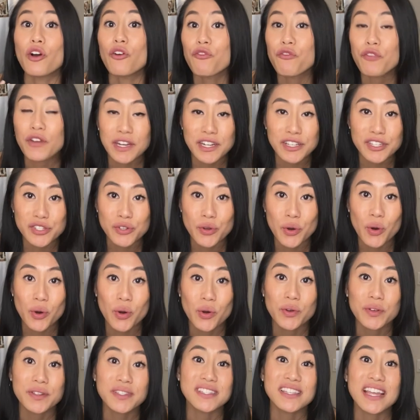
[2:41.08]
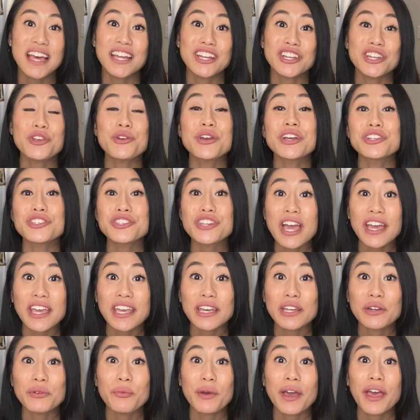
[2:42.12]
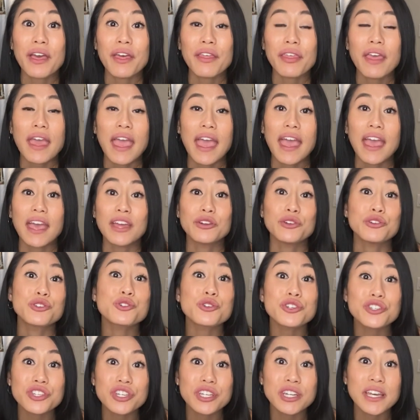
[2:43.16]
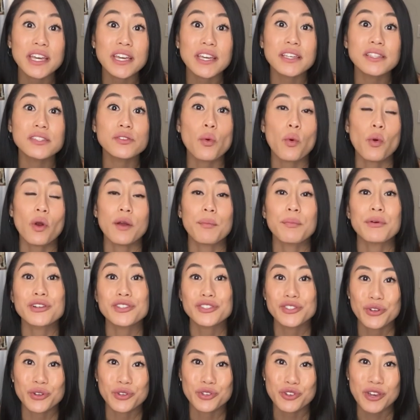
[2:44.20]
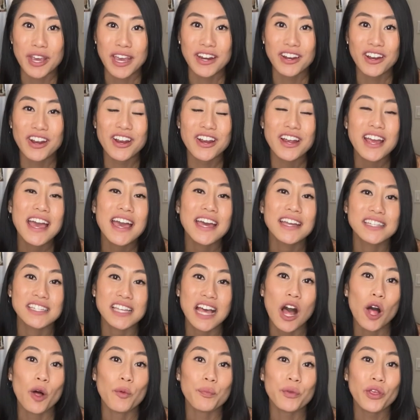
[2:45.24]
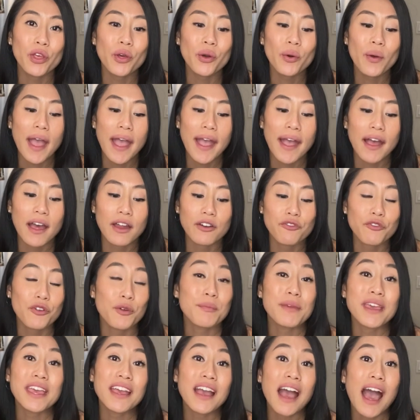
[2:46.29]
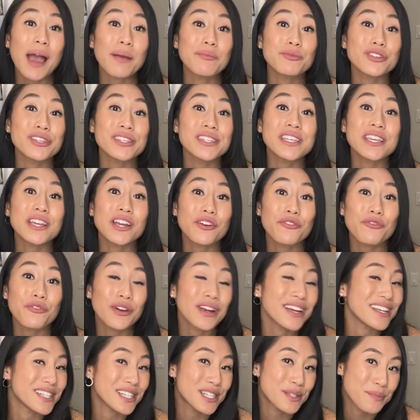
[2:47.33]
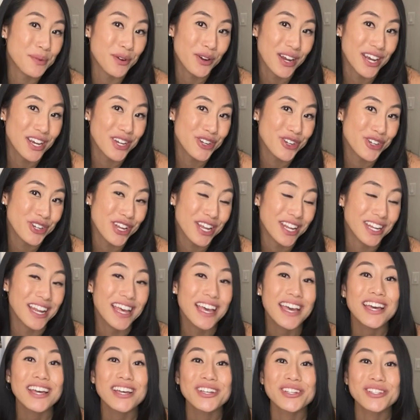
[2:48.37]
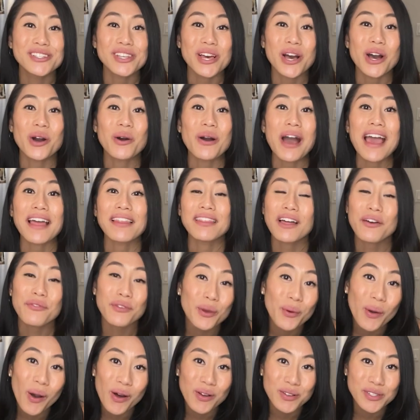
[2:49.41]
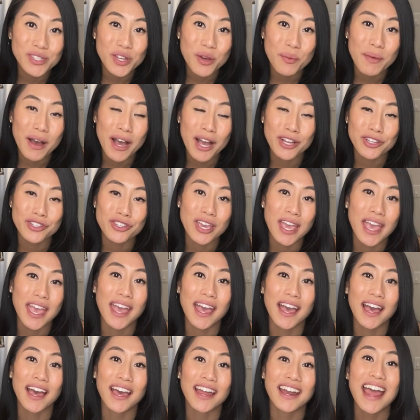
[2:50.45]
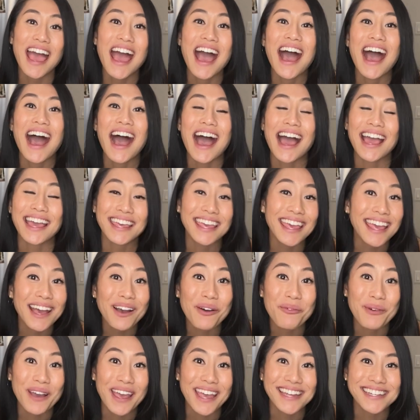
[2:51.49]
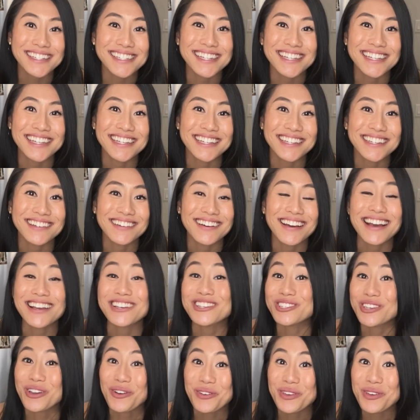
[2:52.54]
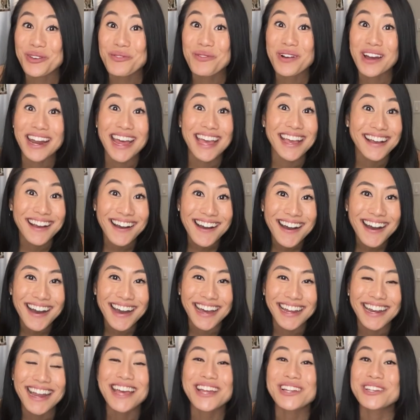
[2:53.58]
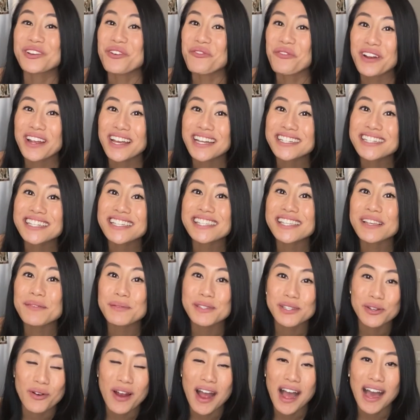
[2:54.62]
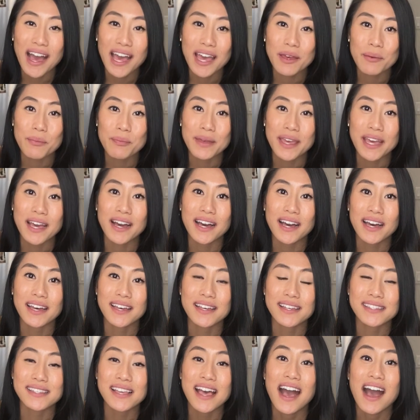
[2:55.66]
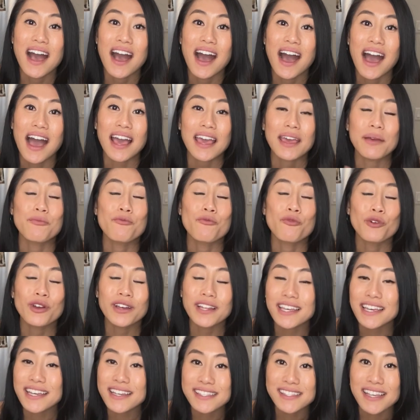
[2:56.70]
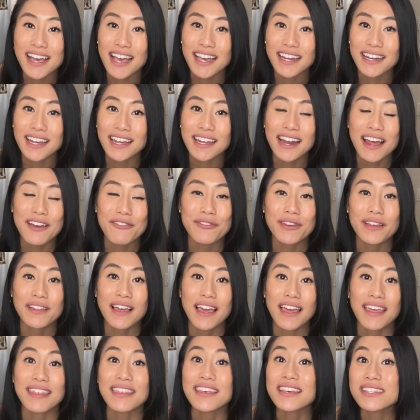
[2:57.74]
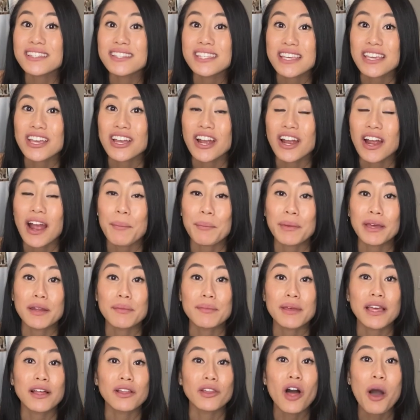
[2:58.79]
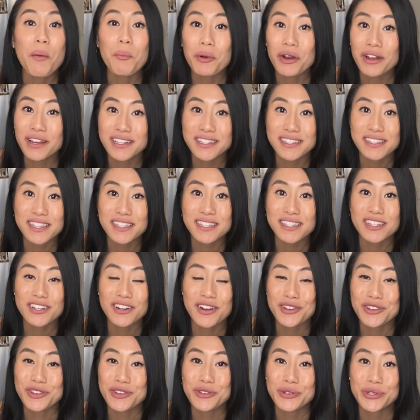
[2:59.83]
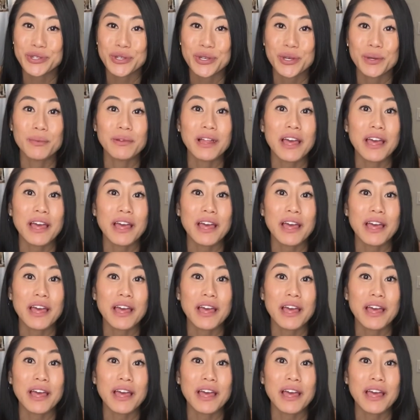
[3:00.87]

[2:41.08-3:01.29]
fitness goals, then you can check in with a nutritionist or a personal trainer to help you. And for me, I'm just here for inspiration. So I love you all so much, and I can't wait to show you what I got. Don't forget to subscribe, because I'm really excited. I feel like this year I'm gonna be a lot more consistent on YouTube,